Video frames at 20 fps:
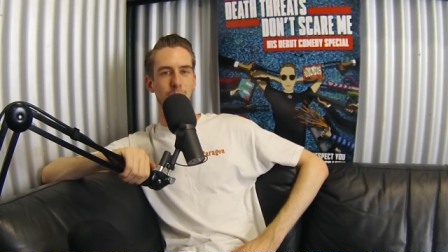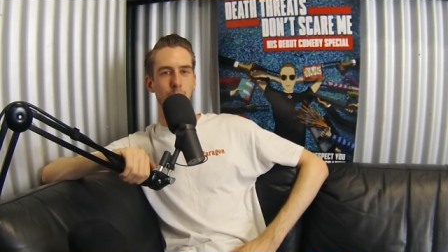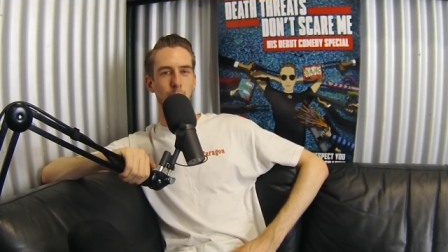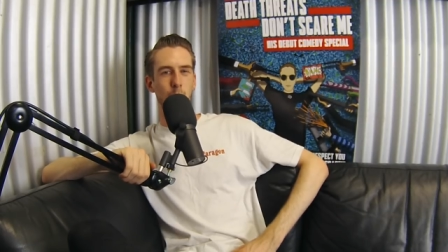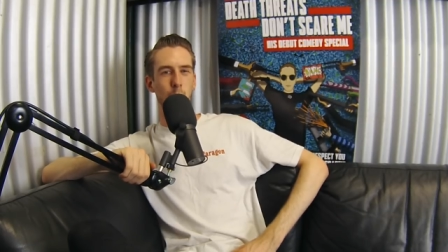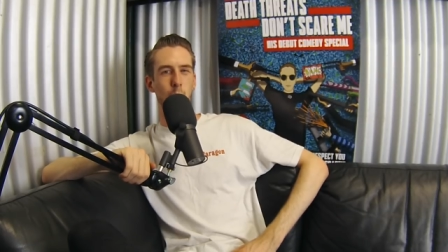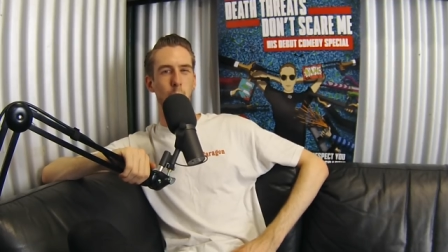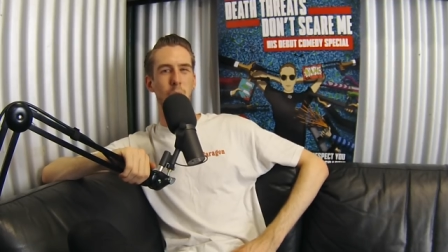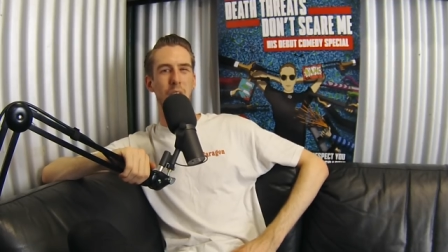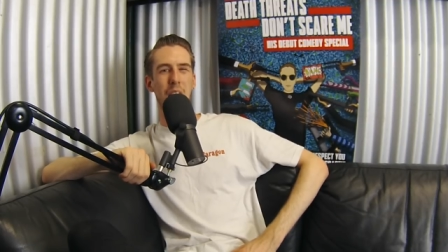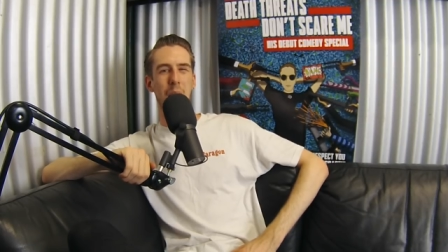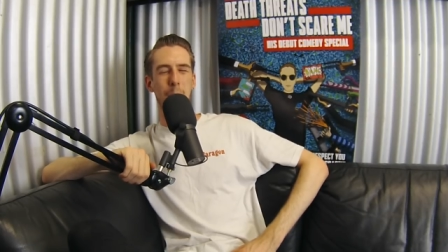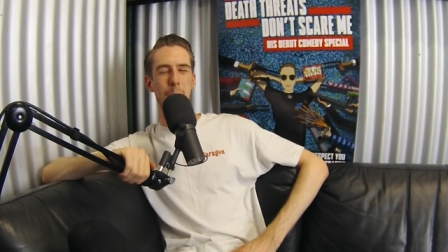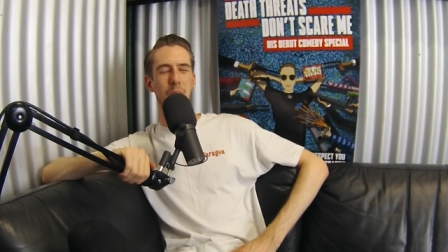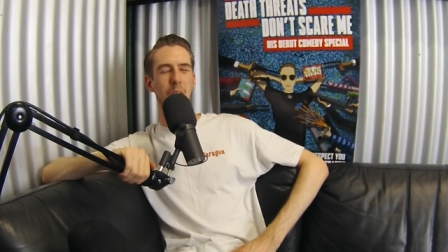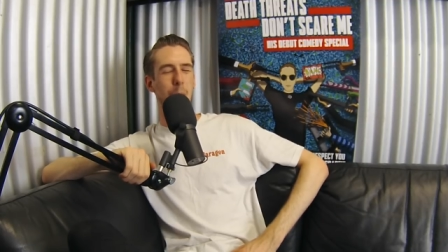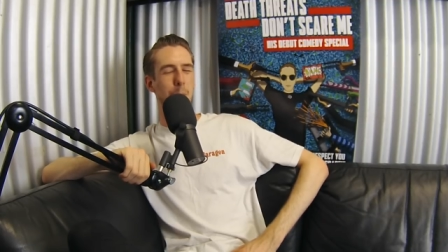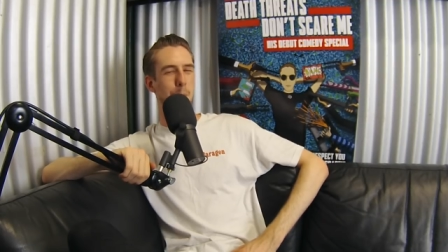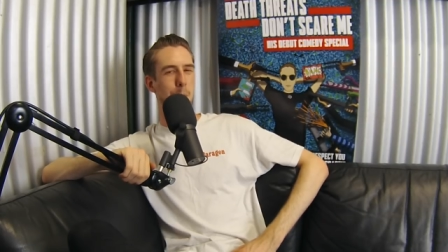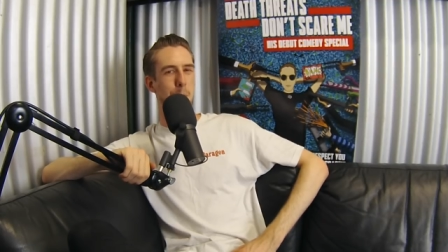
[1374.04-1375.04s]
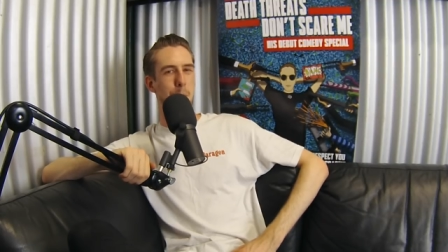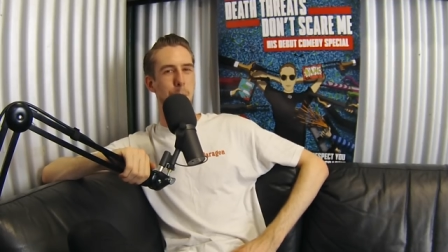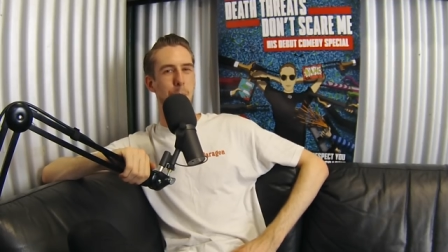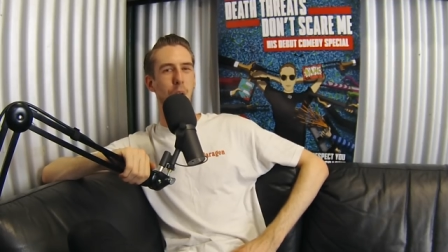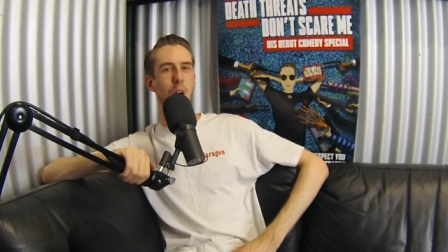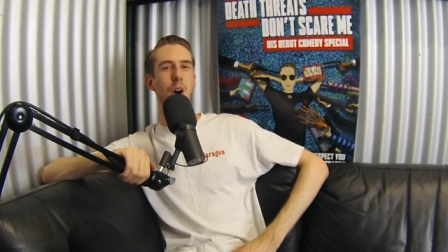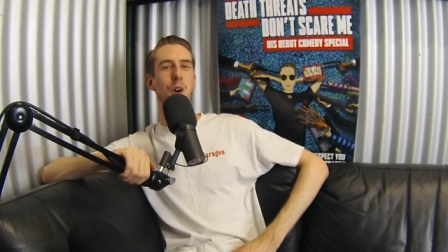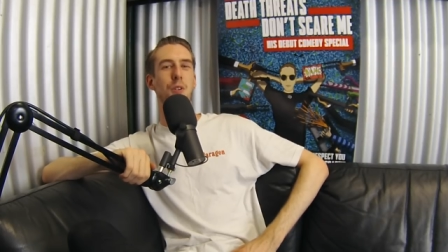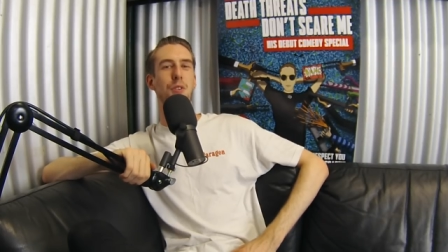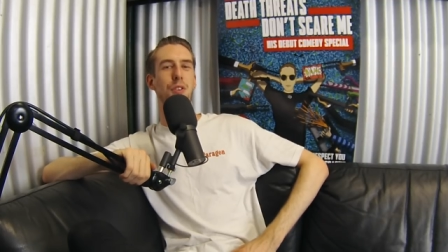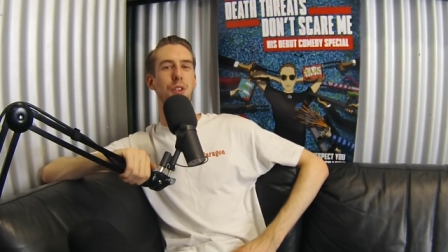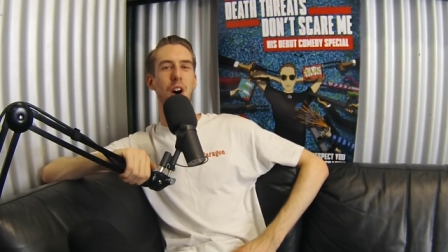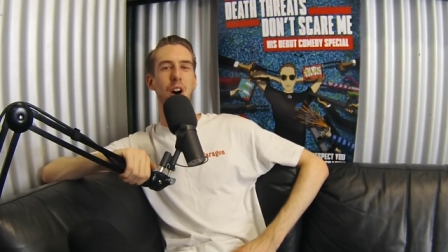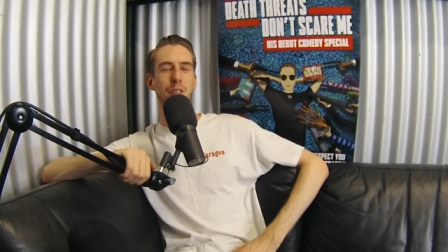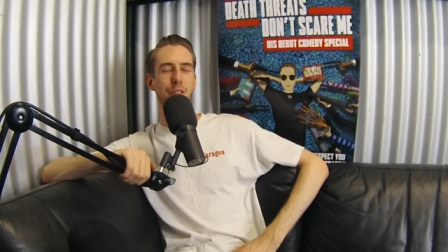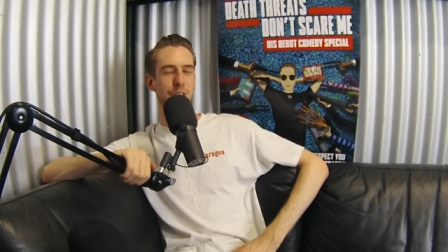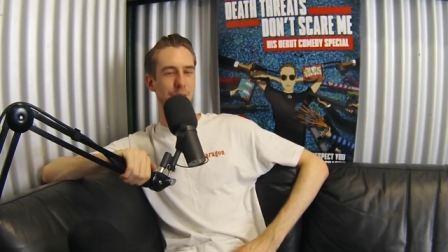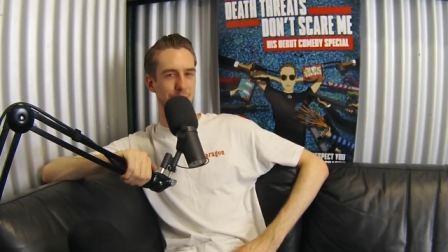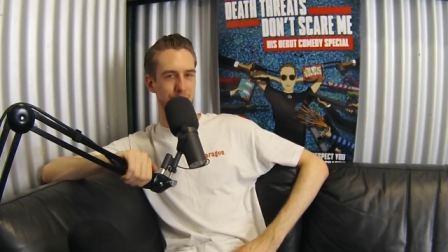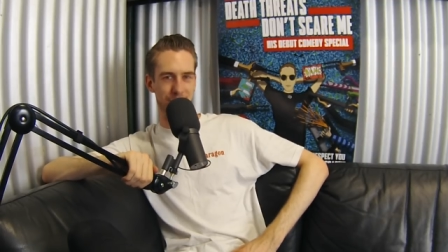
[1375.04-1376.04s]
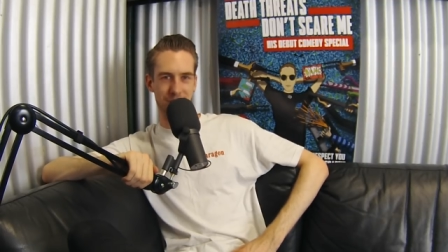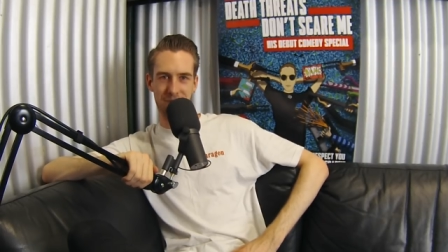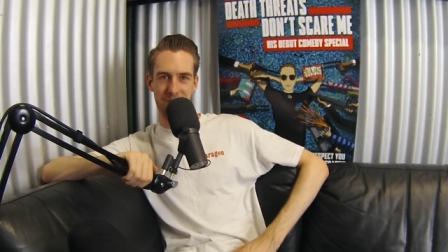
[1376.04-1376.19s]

wrap up both of them.